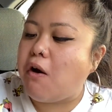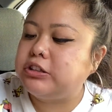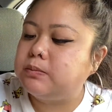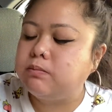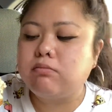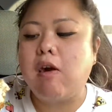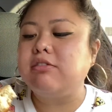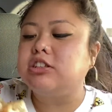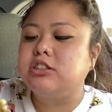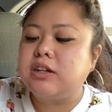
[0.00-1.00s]
Mmm, and
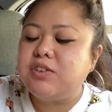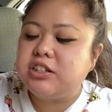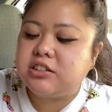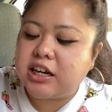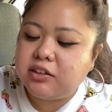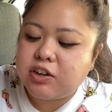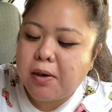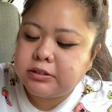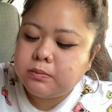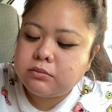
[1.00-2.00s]
there's stuff inside of it.
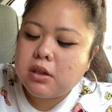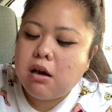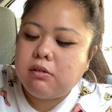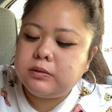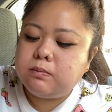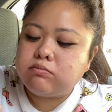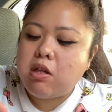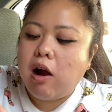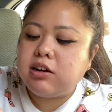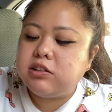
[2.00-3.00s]

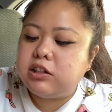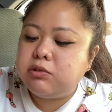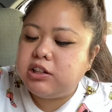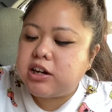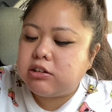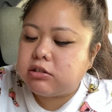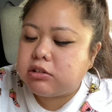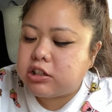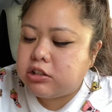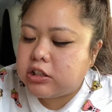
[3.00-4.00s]
It gives it a really nice
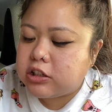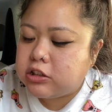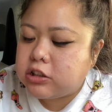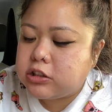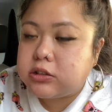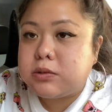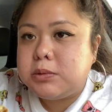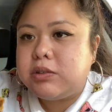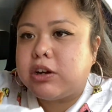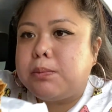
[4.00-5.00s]
crunch texture. So let me
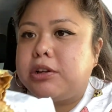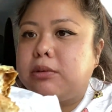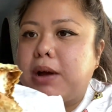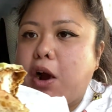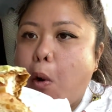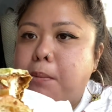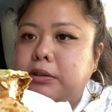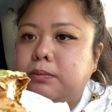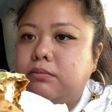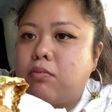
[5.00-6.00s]
see if I can peel it back open.